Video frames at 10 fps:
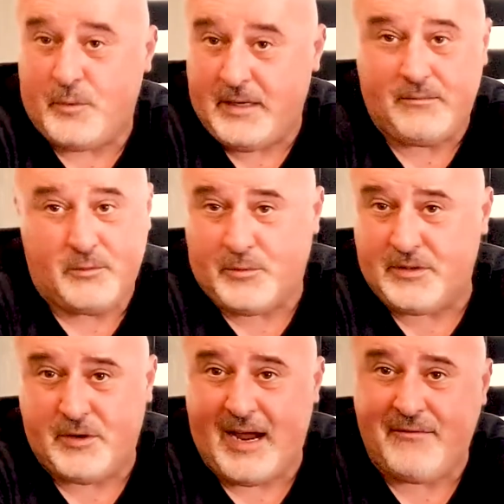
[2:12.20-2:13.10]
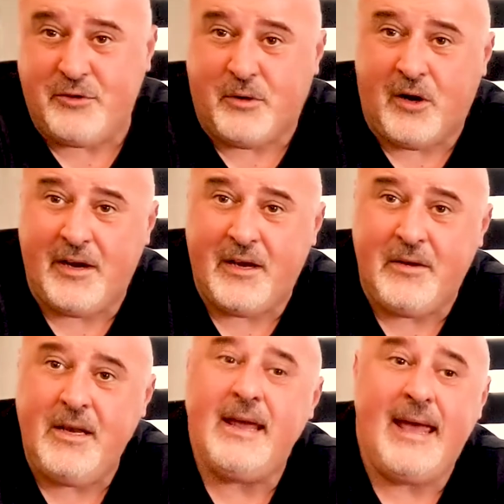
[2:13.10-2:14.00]
we, we drive to
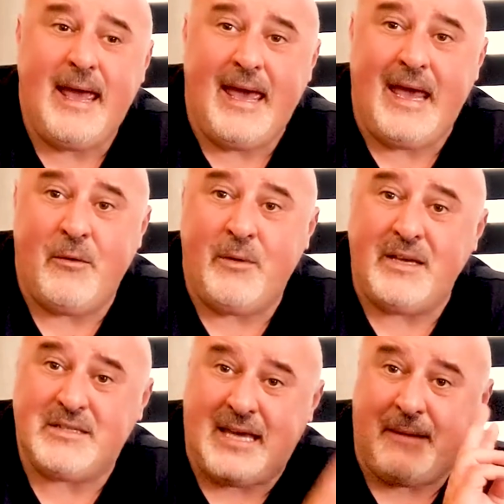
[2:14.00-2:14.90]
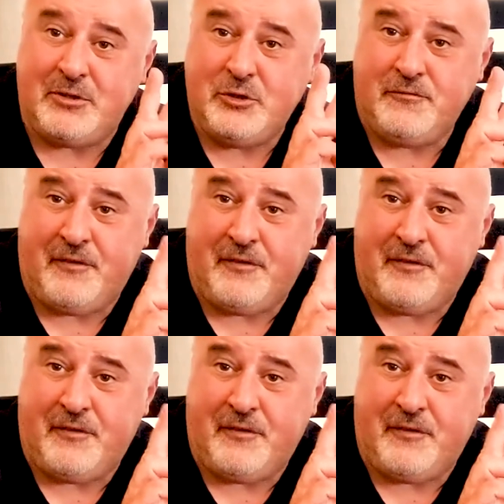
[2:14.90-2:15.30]
Oregon and we escaped two